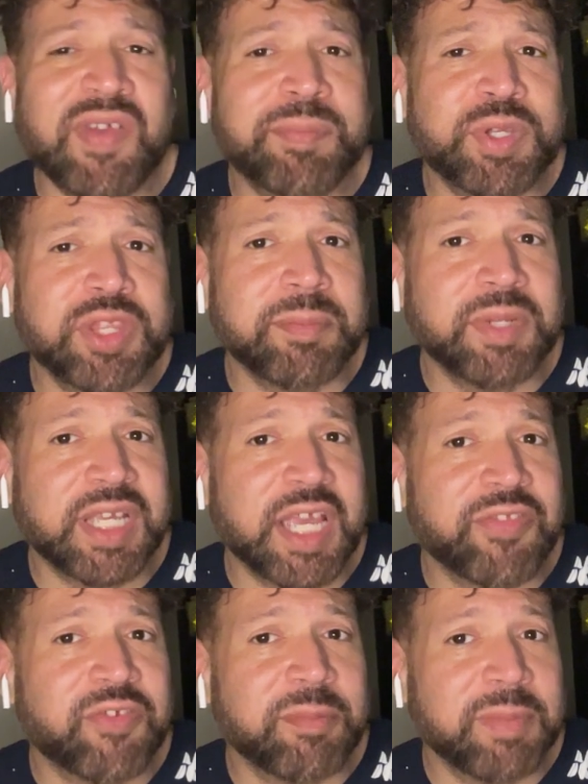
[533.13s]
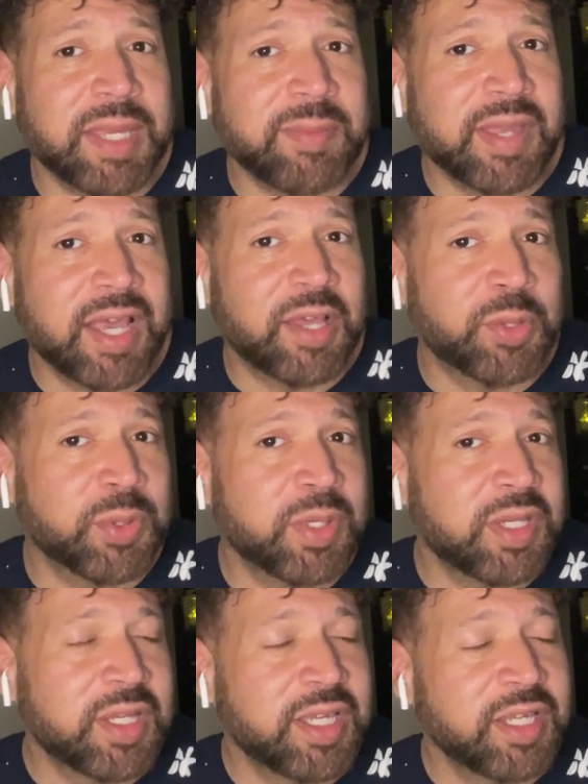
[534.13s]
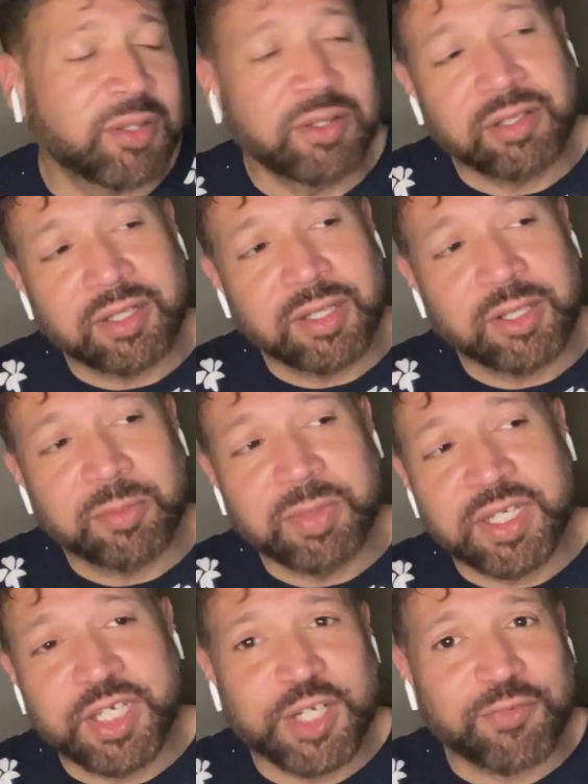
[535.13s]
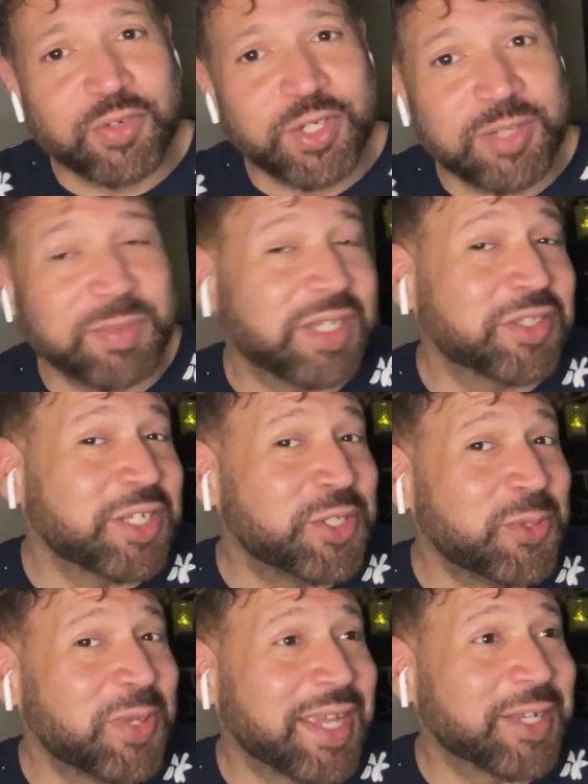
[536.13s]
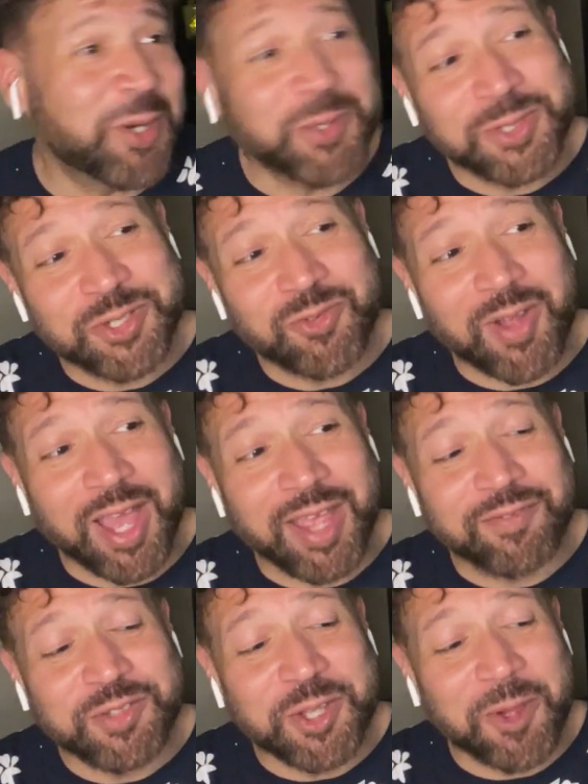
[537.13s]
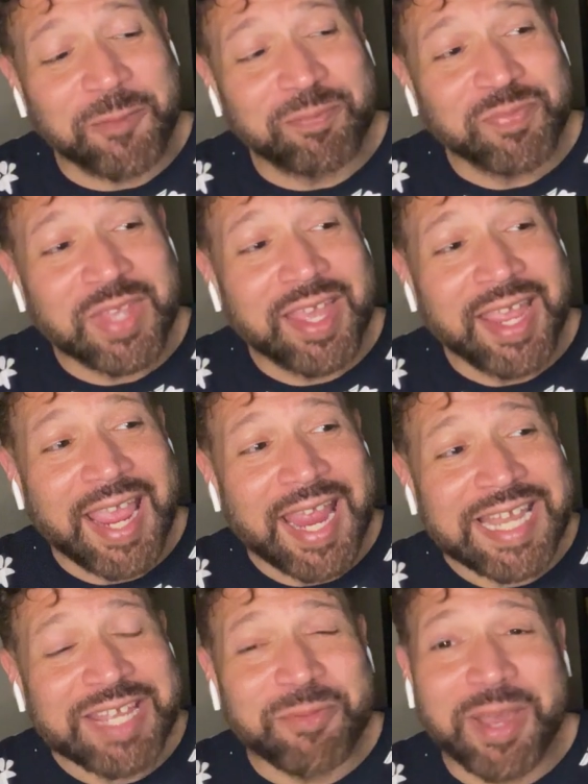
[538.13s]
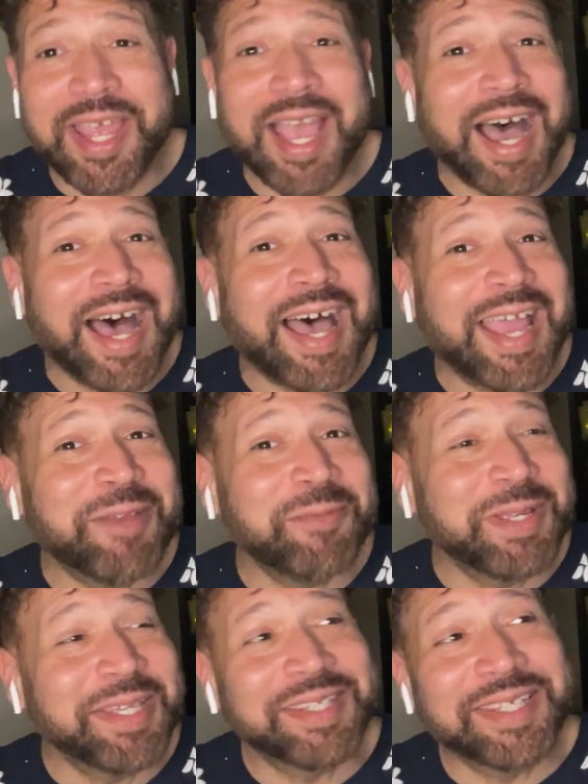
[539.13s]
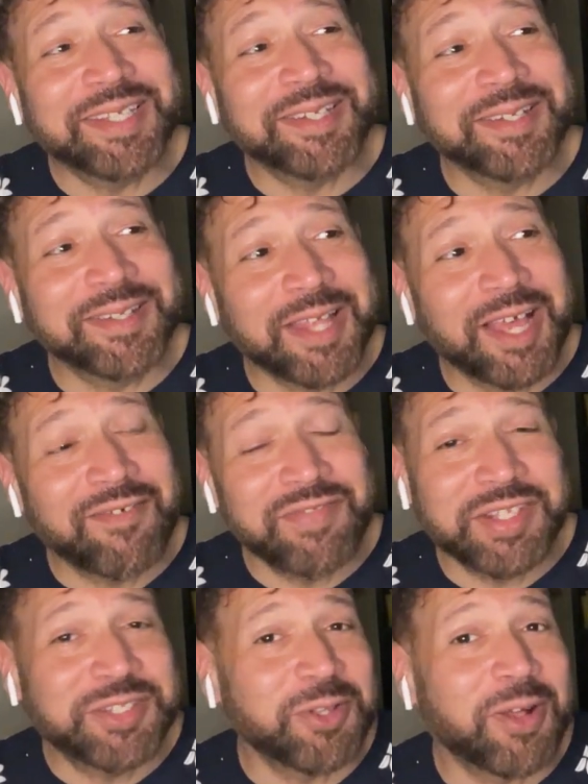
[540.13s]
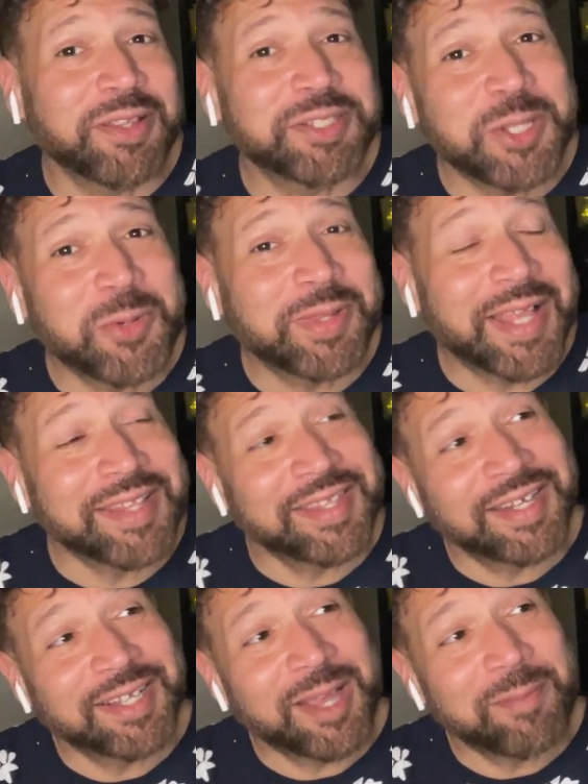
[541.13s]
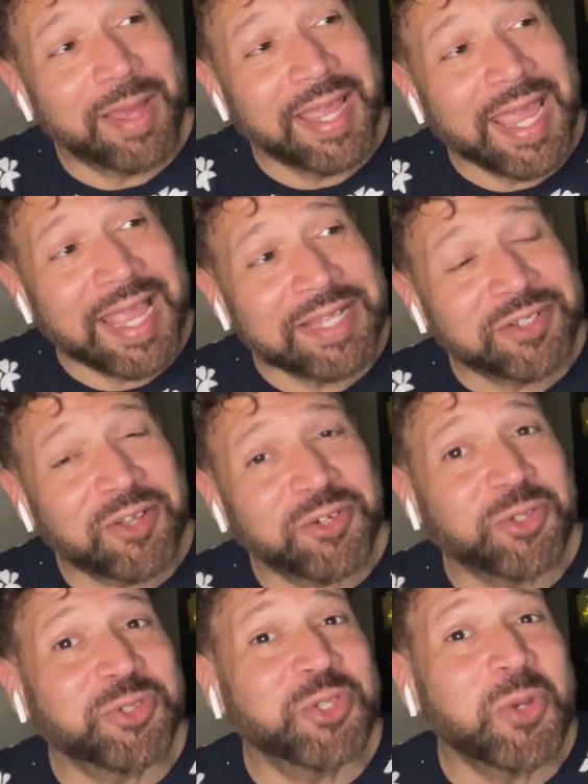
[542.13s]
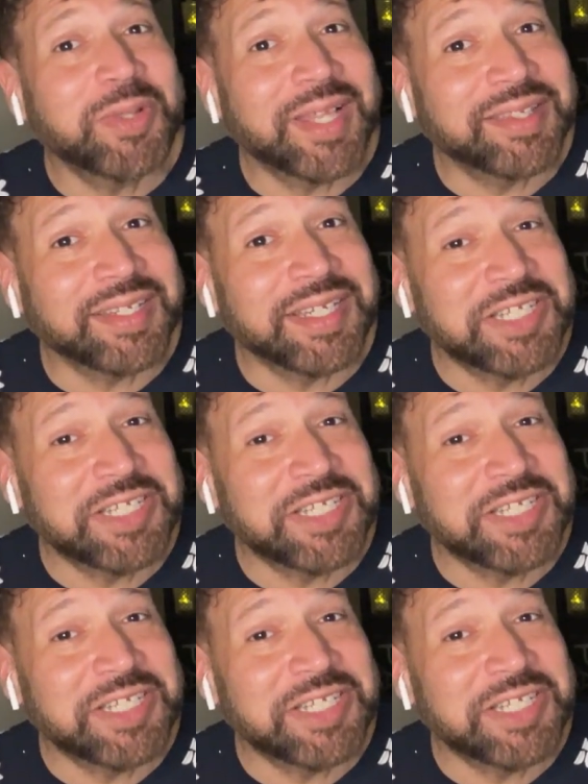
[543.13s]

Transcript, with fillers: I put them together, maybe I'll it'll look a little bit different to me because I do like Ocean Drive. So anyway, I really love this doll. So glad that I got my hands on her. So glad that